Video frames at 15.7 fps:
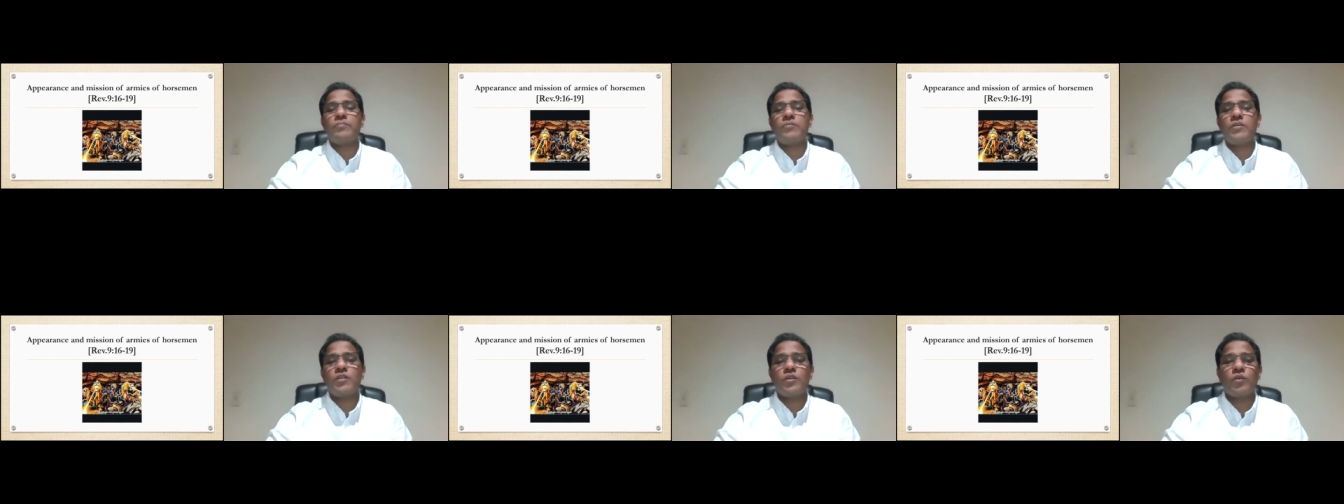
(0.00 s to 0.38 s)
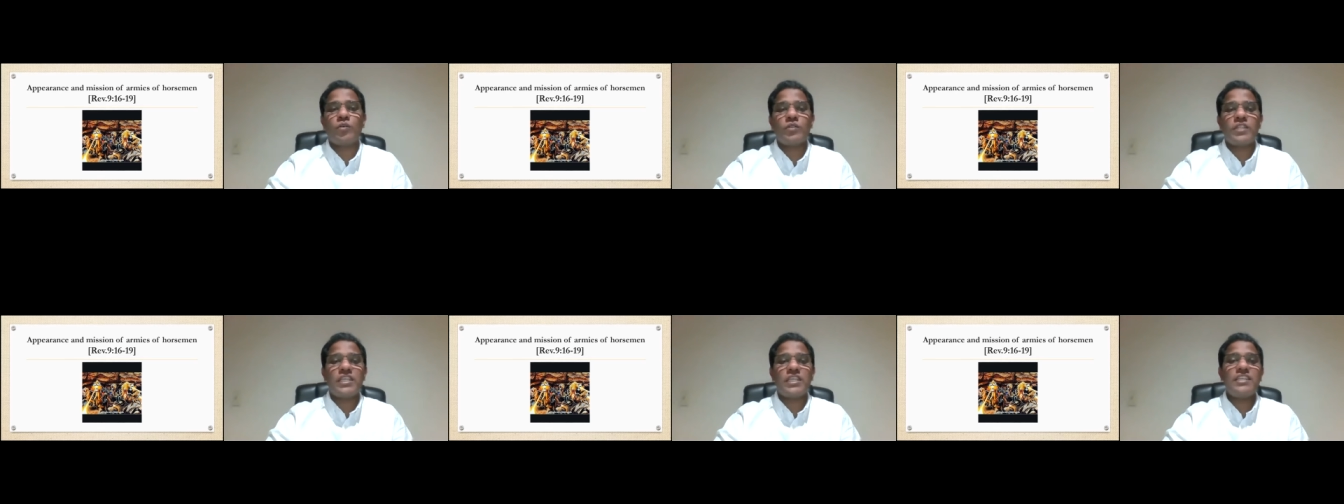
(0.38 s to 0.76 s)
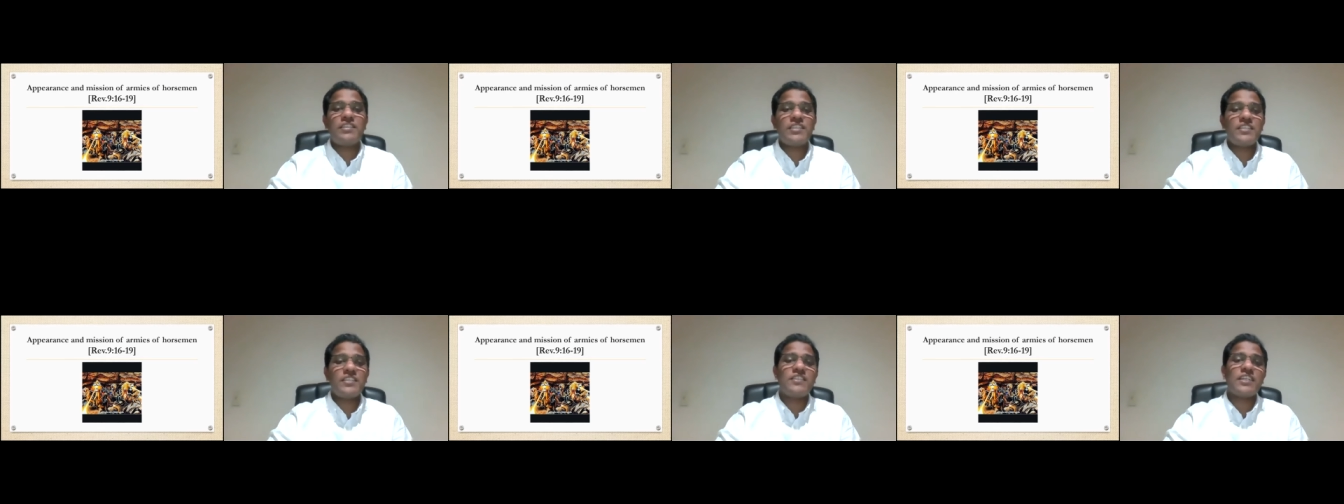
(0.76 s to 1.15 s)
you know, the
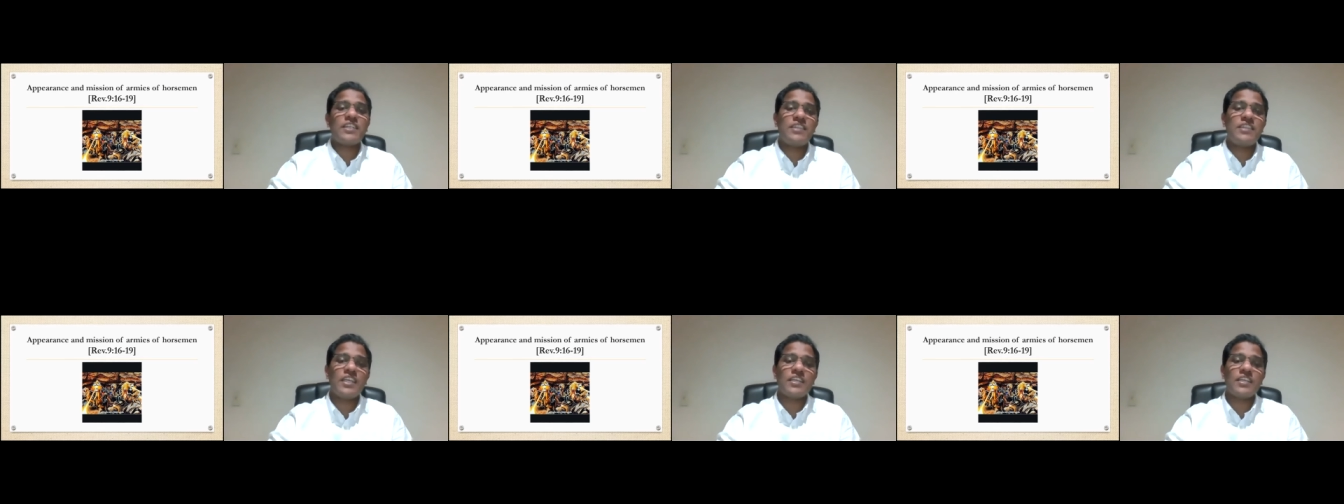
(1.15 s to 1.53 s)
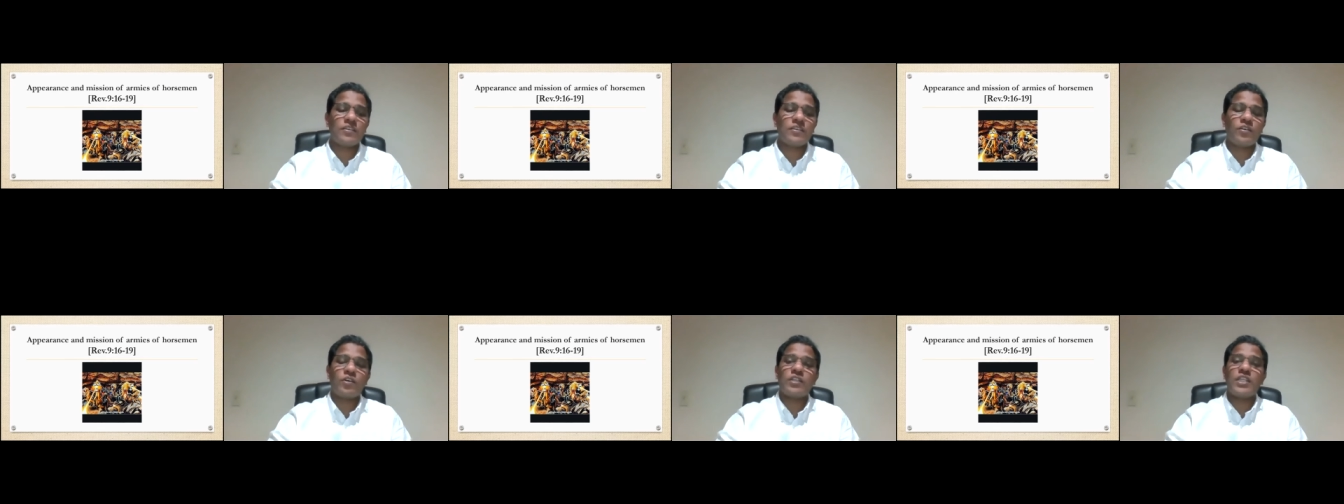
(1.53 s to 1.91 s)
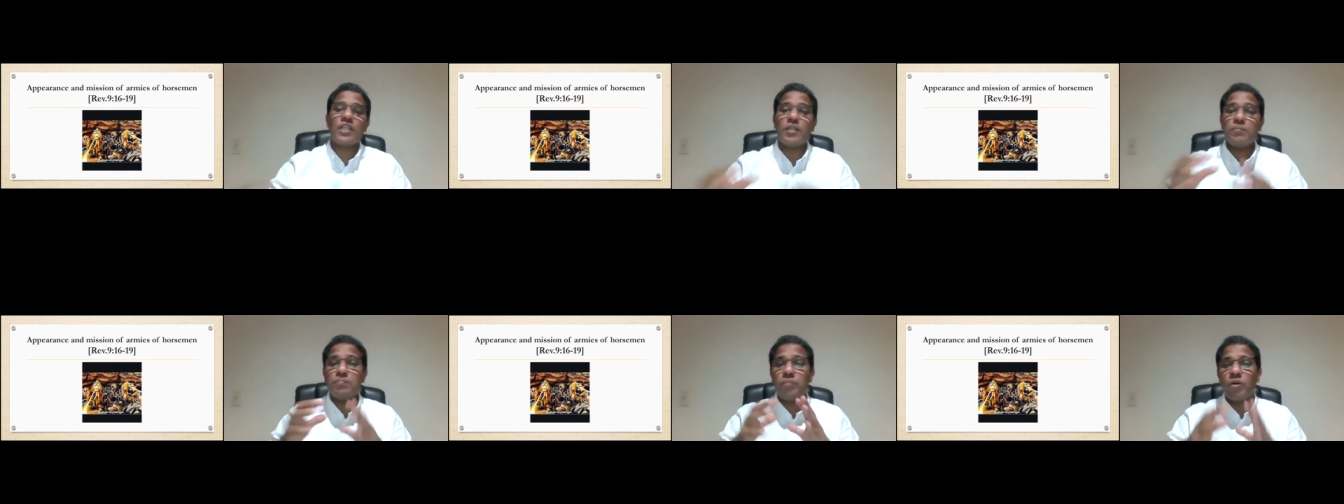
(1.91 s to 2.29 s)
interesting thing or the
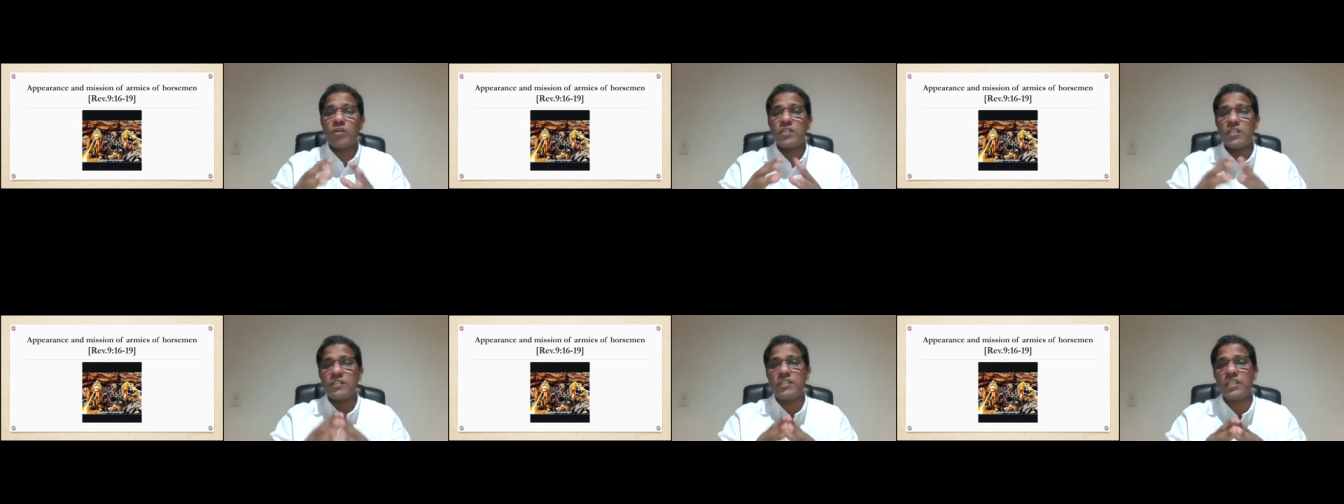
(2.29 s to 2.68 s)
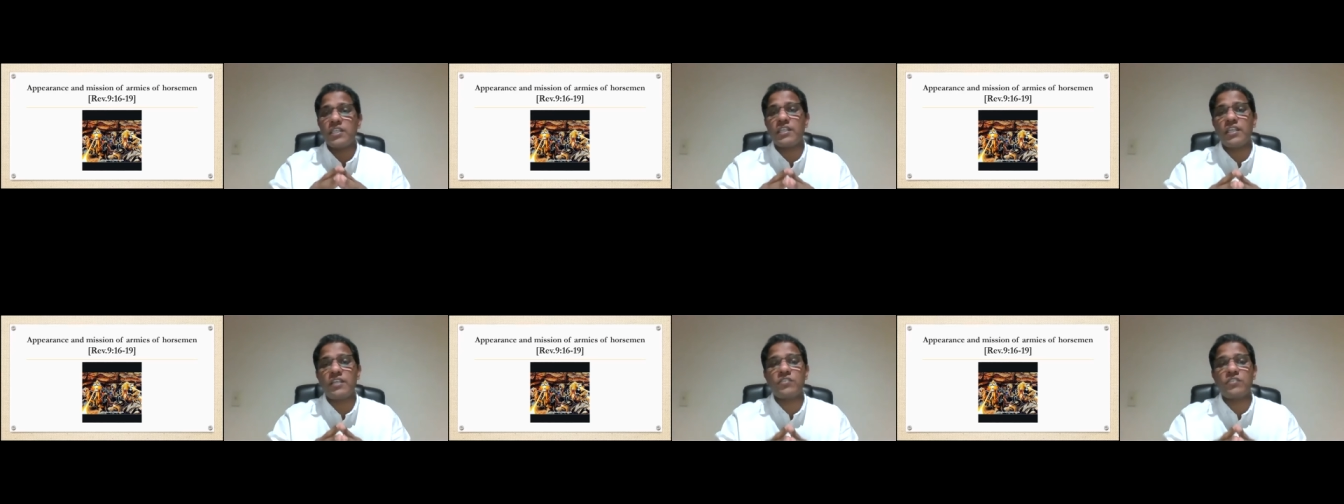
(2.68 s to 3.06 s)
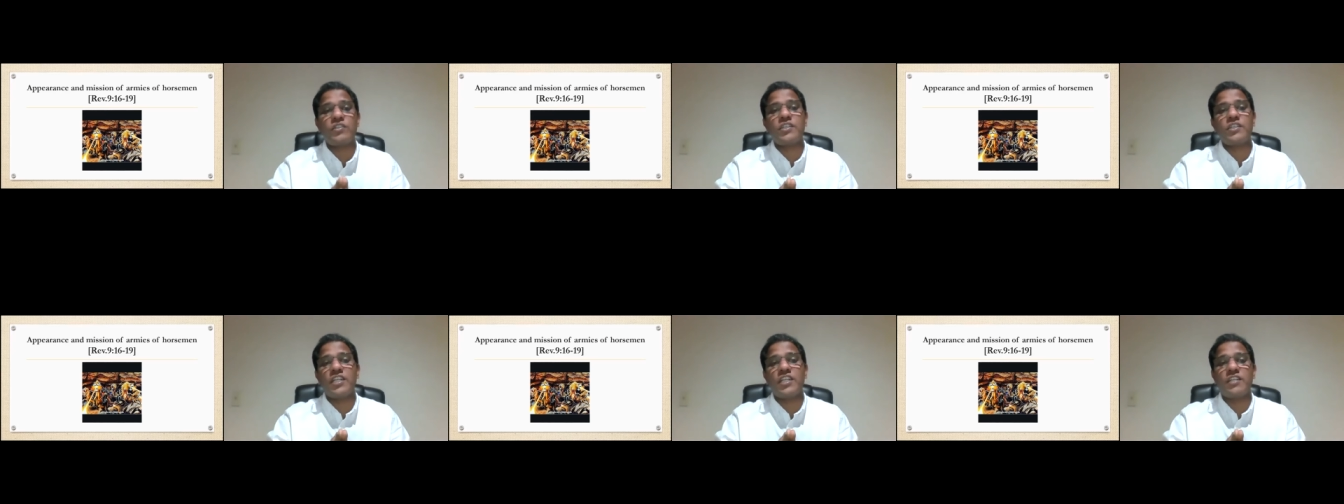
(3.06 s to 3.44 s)
important thing is
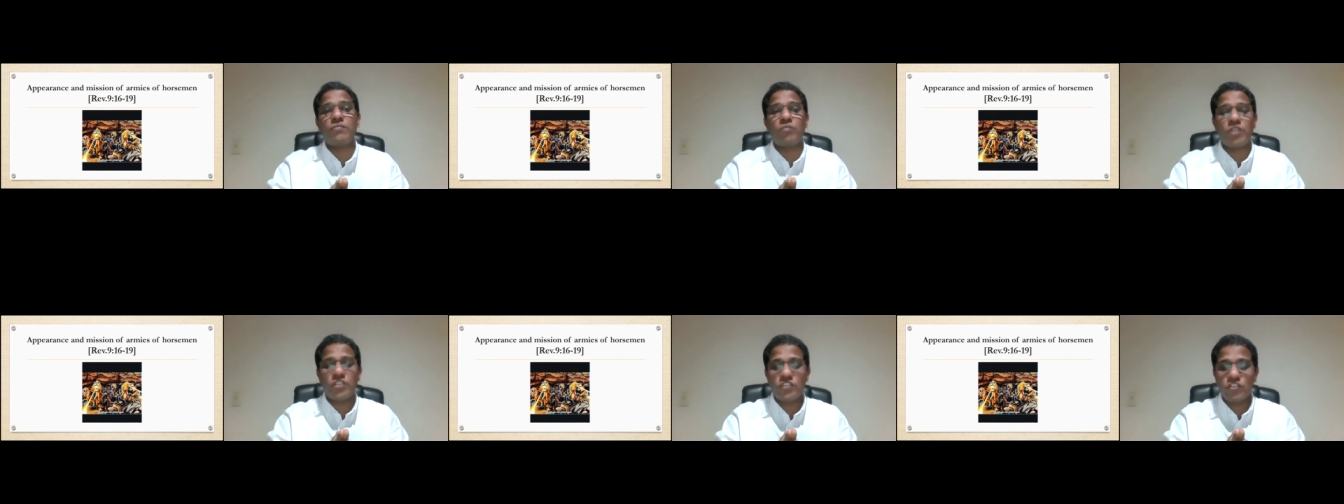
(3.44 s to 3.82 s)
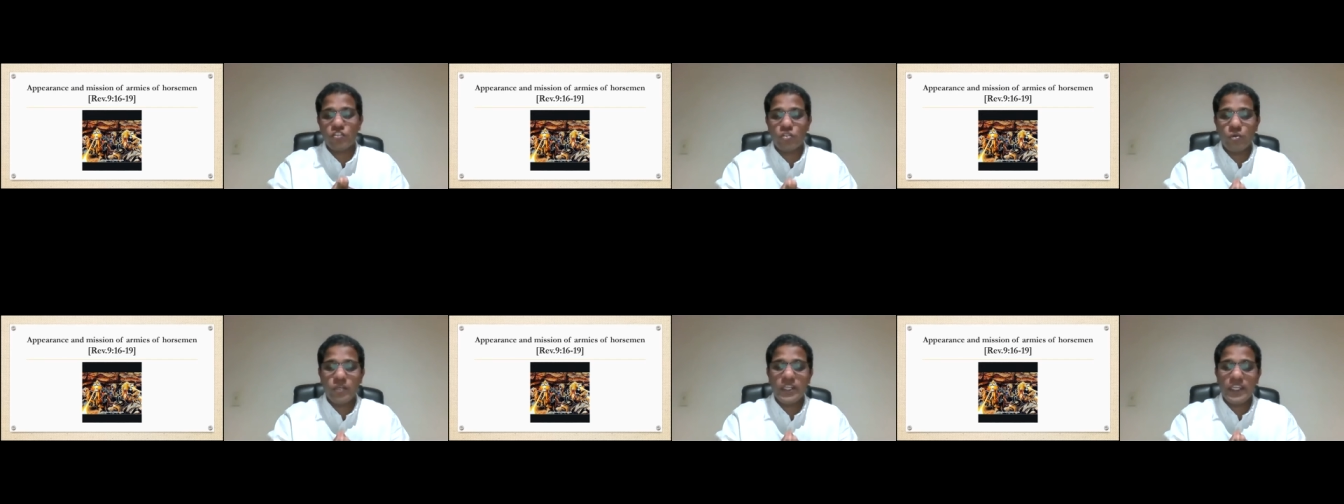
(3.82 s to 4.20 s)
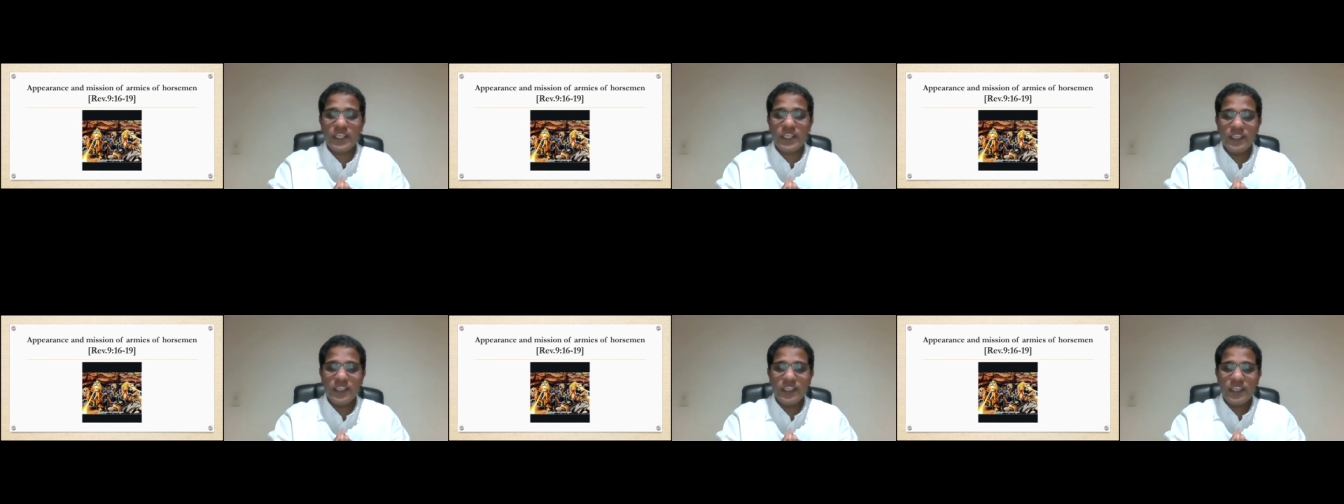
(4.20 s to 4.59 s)
written in verses
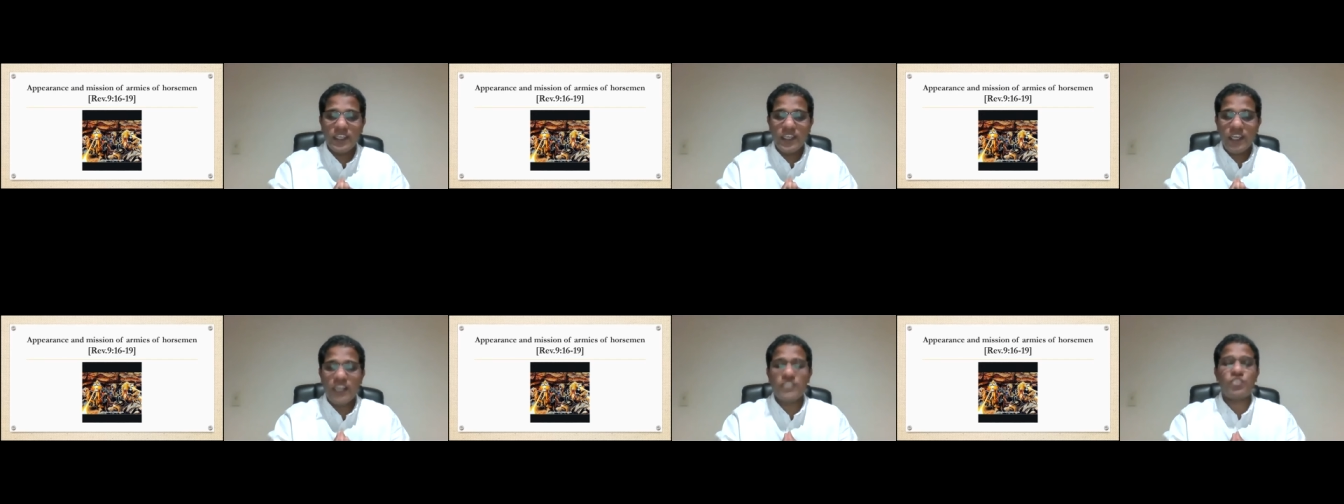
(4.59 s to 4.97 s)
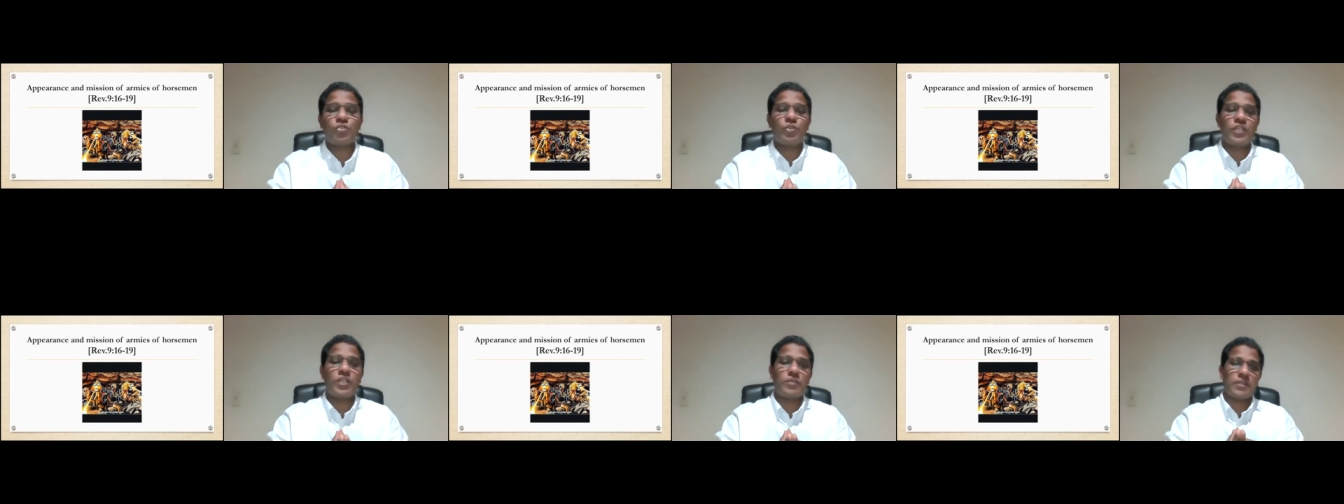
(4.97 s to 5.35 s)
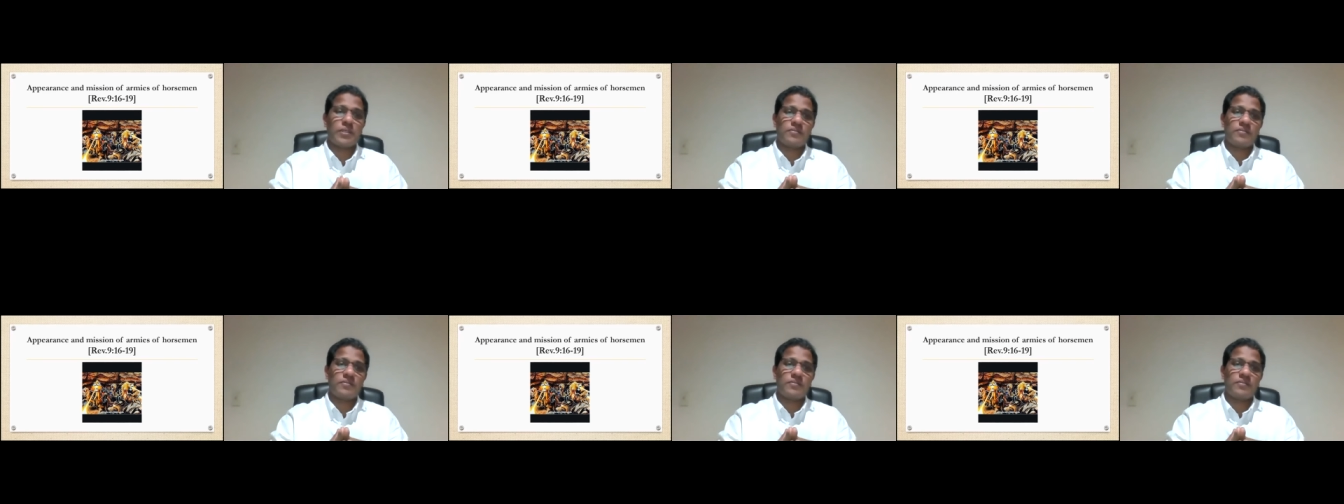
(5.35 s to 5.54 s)
20 and 21.